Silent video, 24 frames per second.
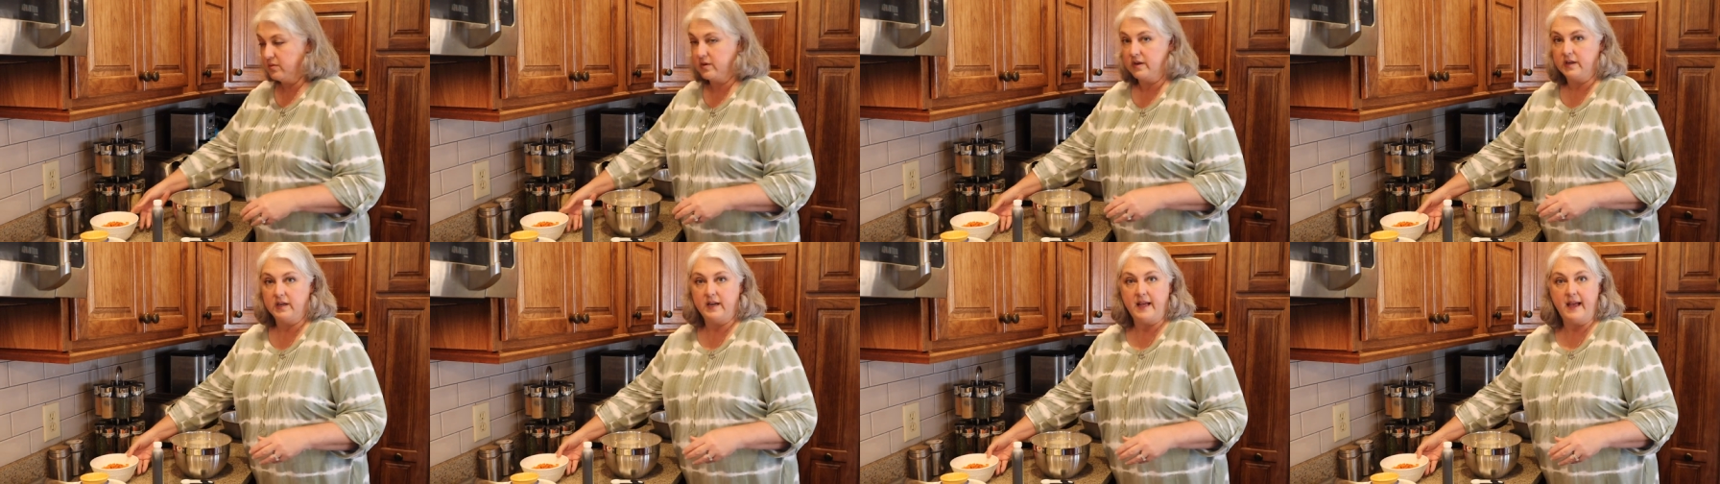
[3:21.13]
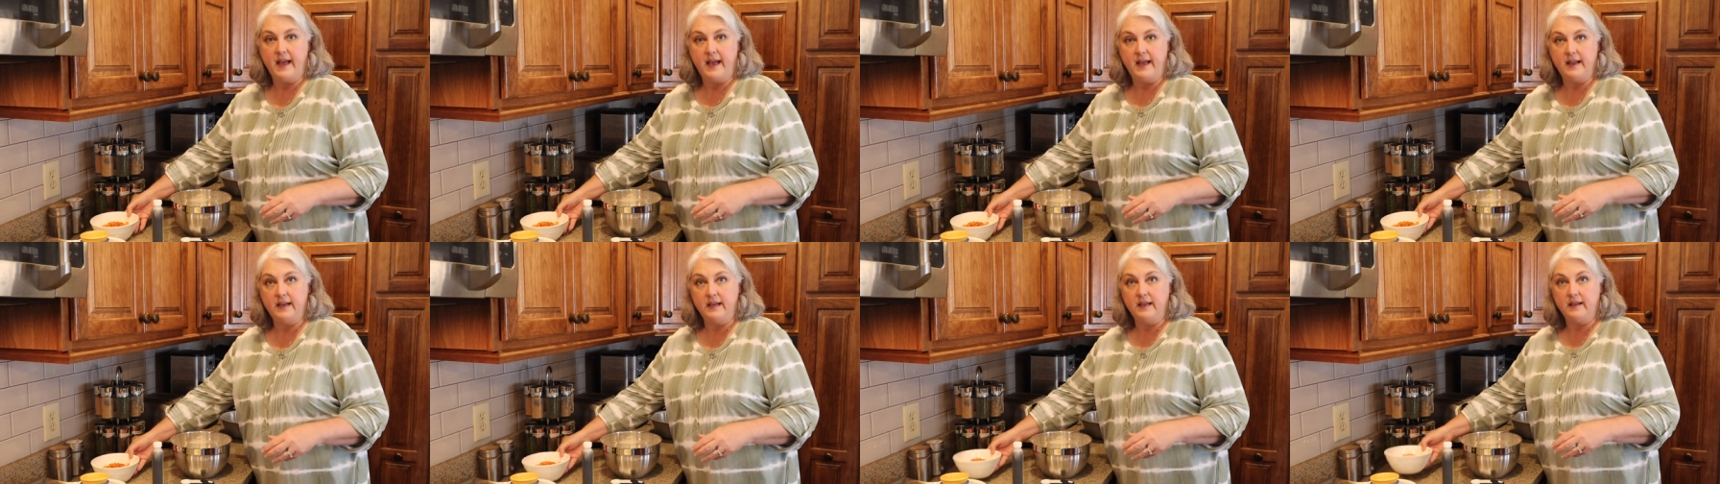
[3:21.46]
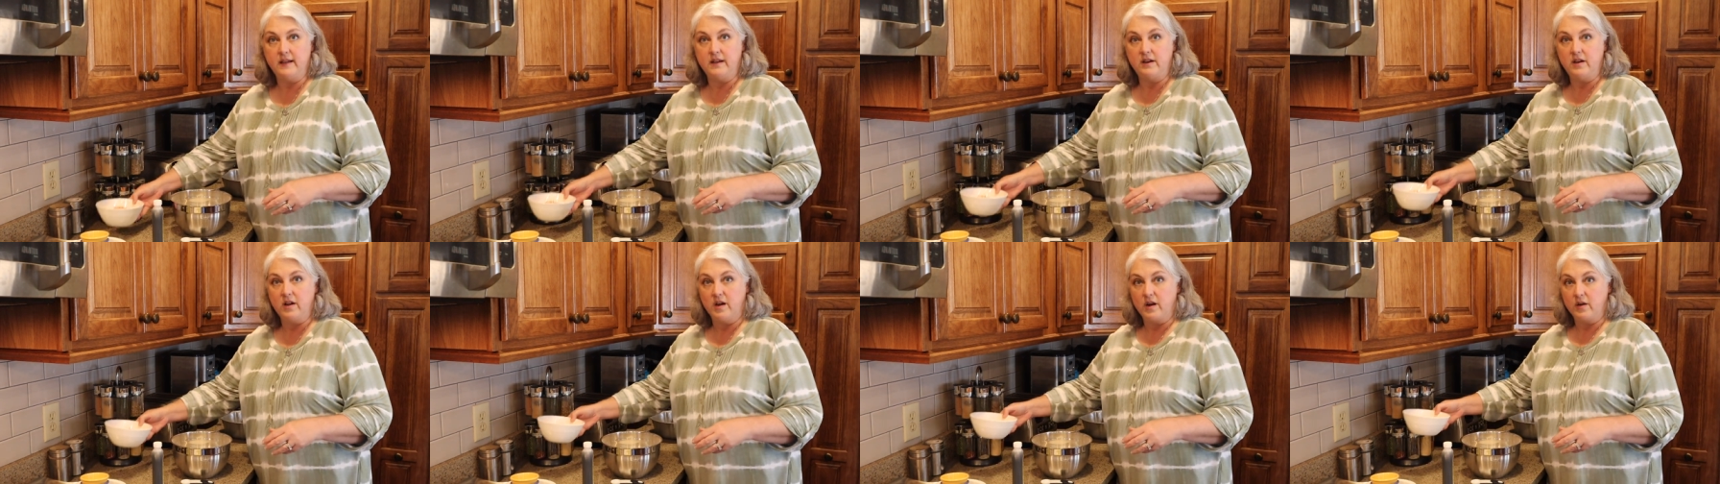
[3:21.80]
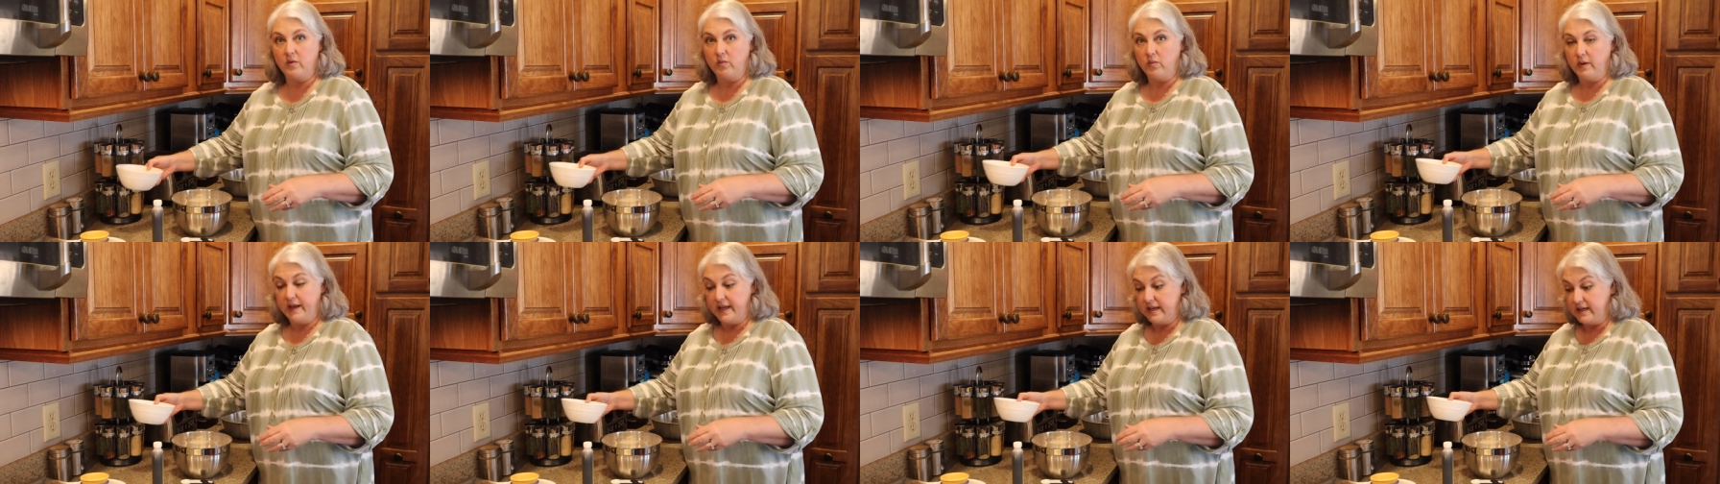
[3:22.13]
we're going to add in
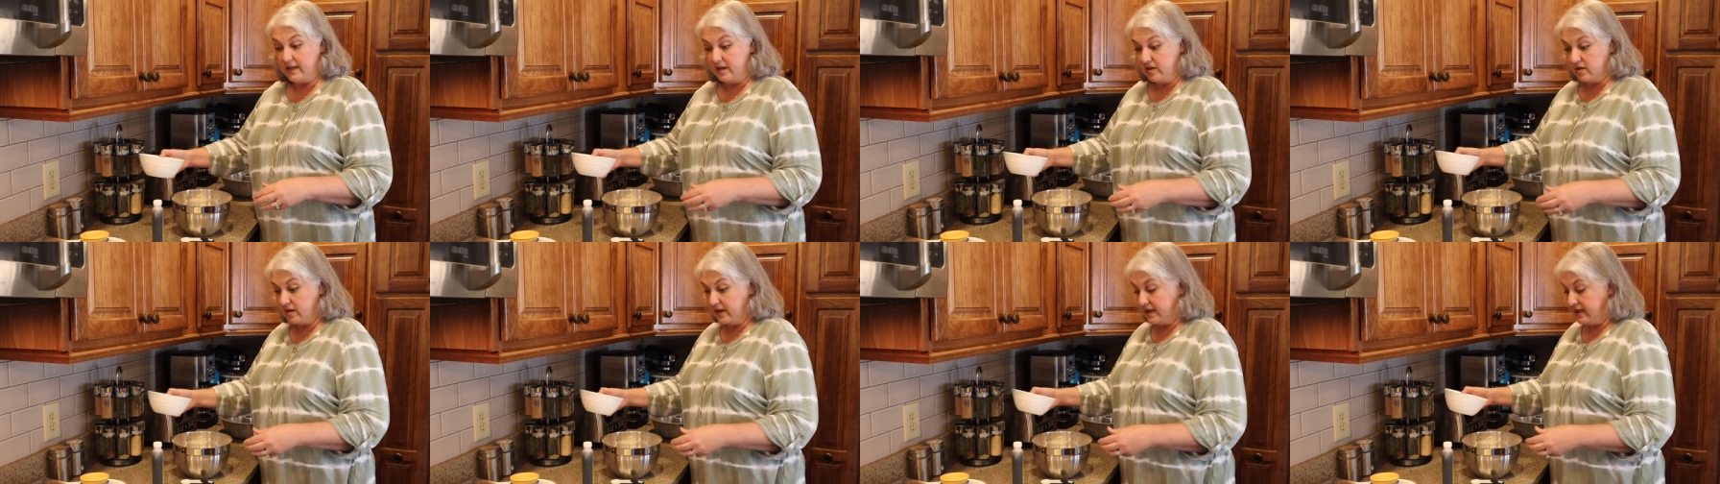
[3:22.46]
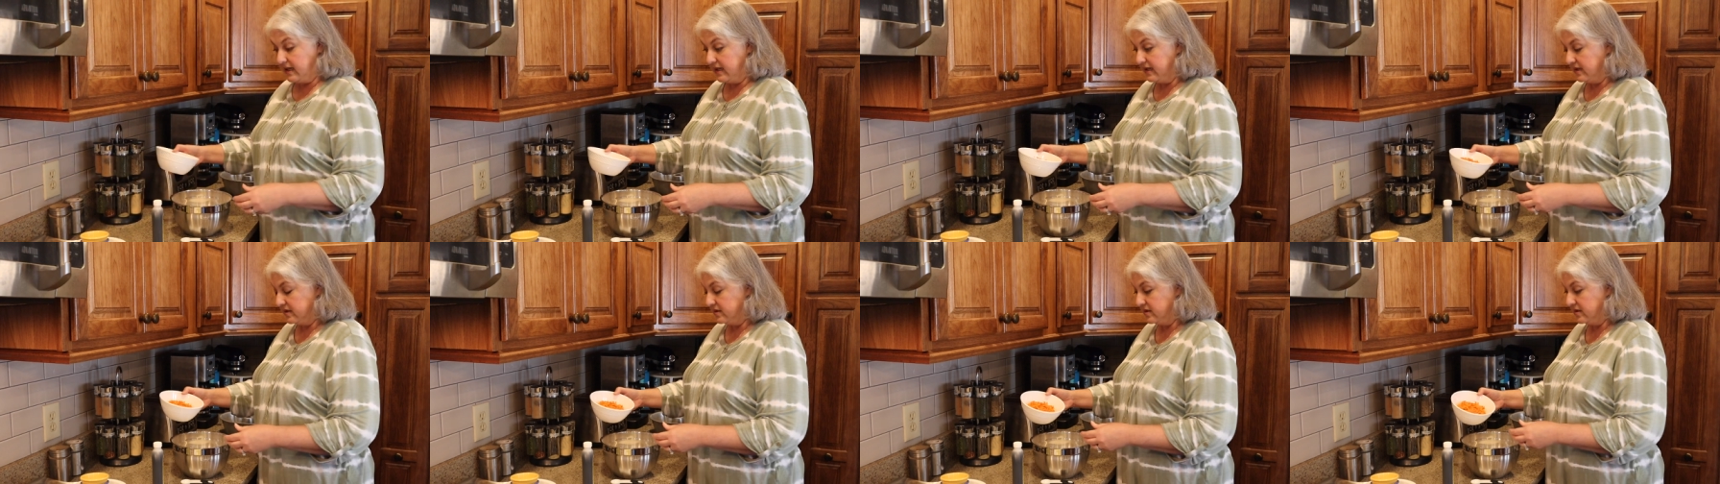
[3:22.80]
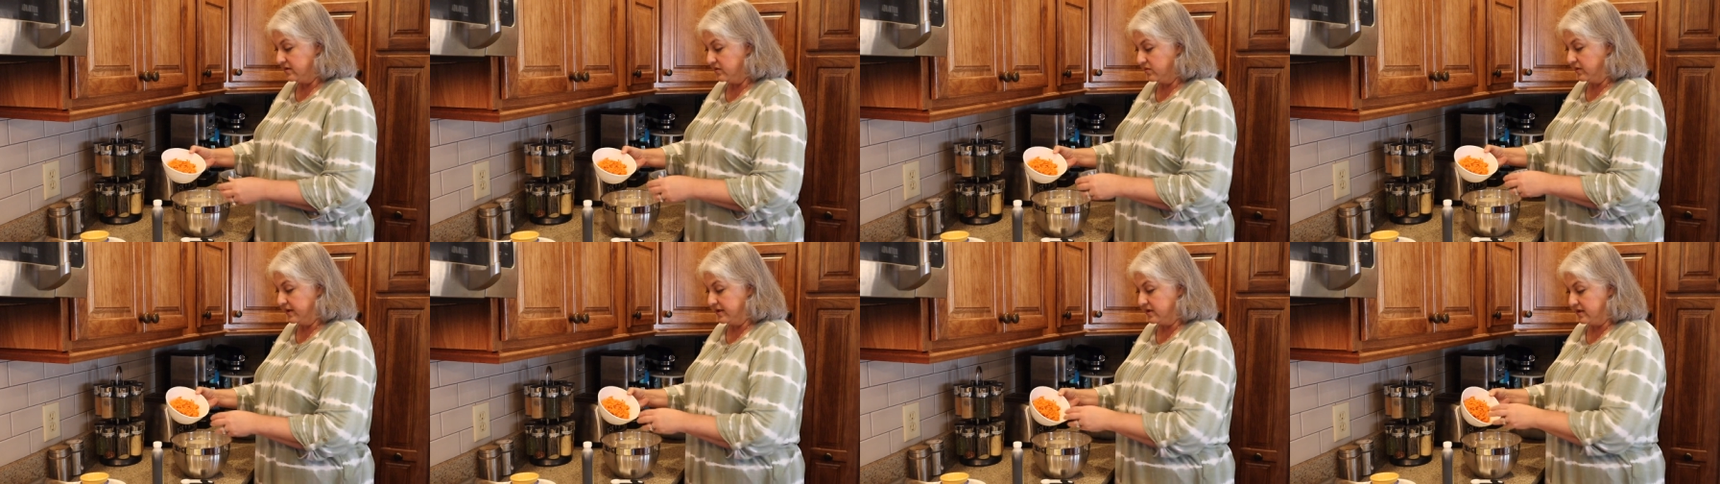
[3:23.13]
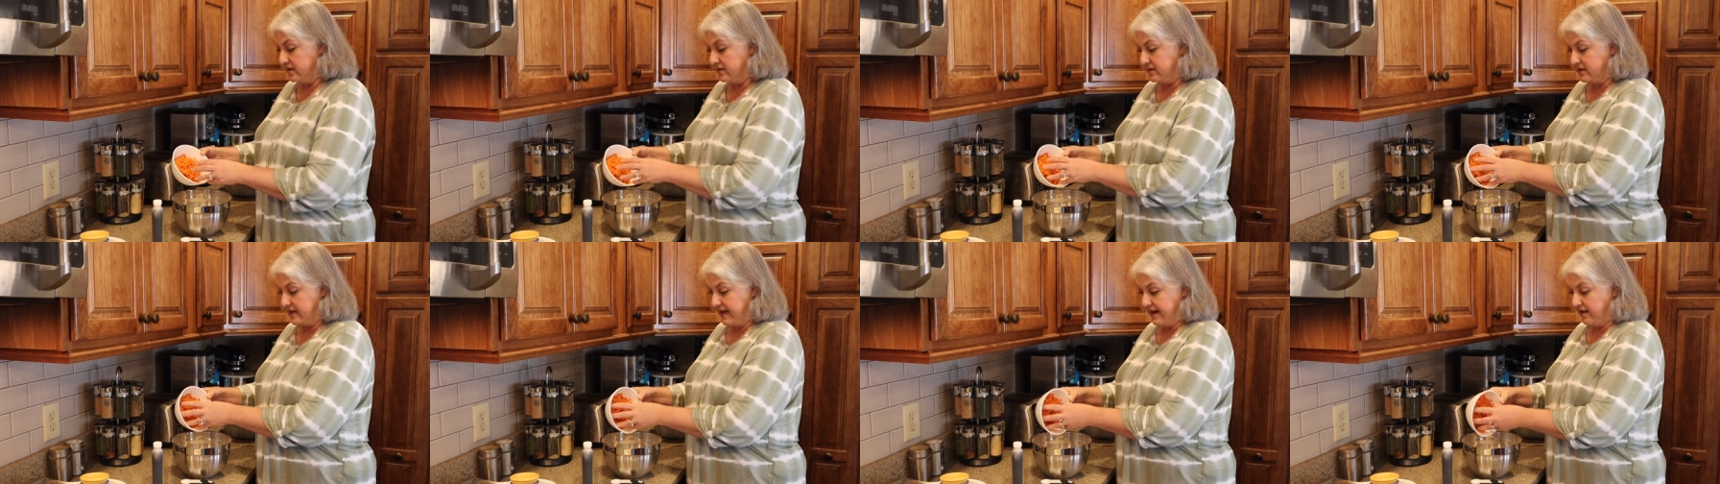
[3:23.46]
our wet ingredients, which
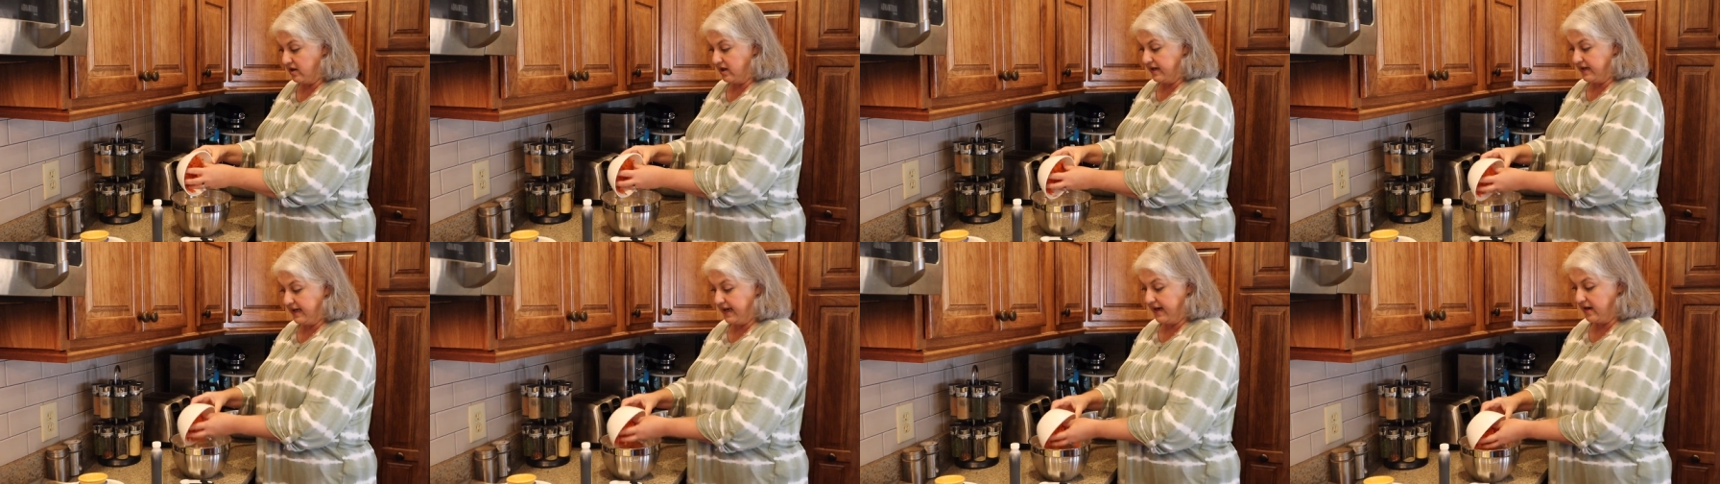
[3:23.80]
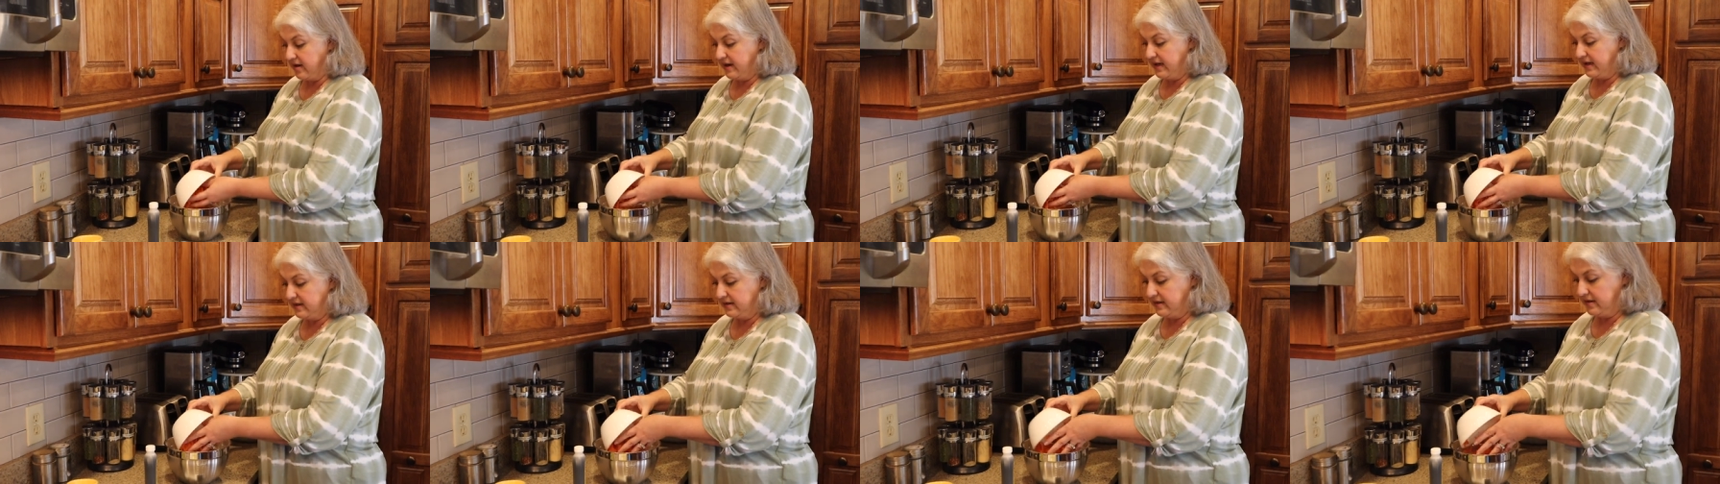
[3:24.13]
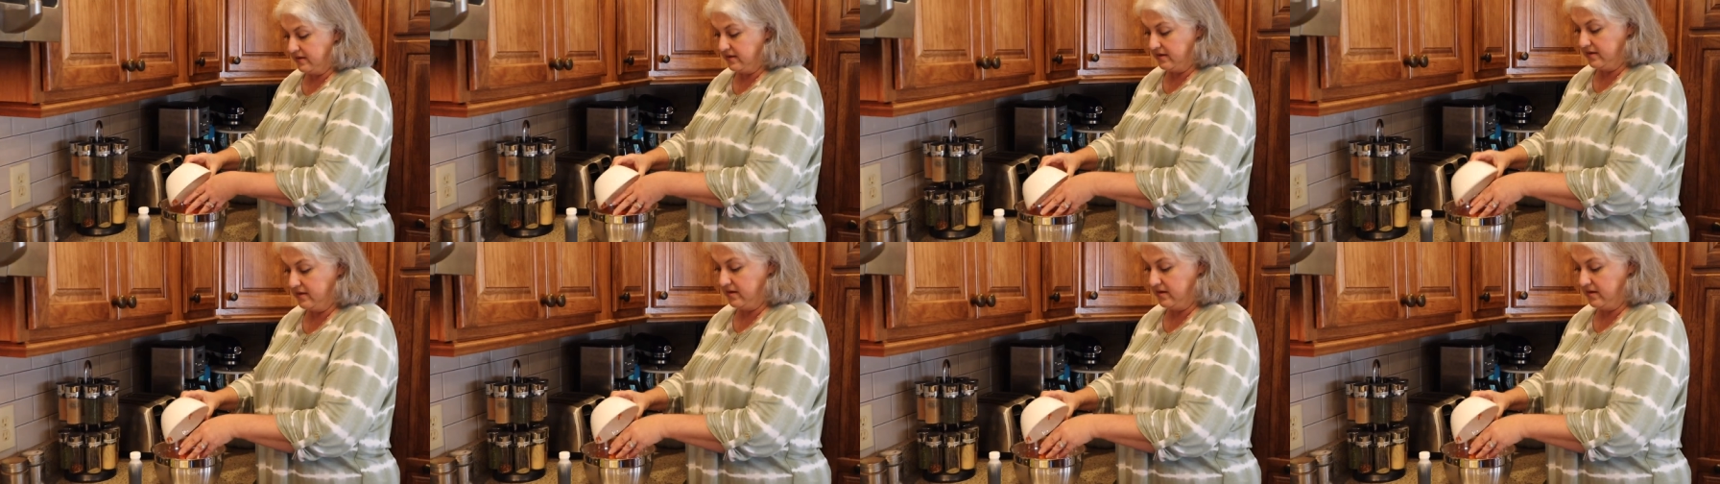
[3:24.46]
is our carrot,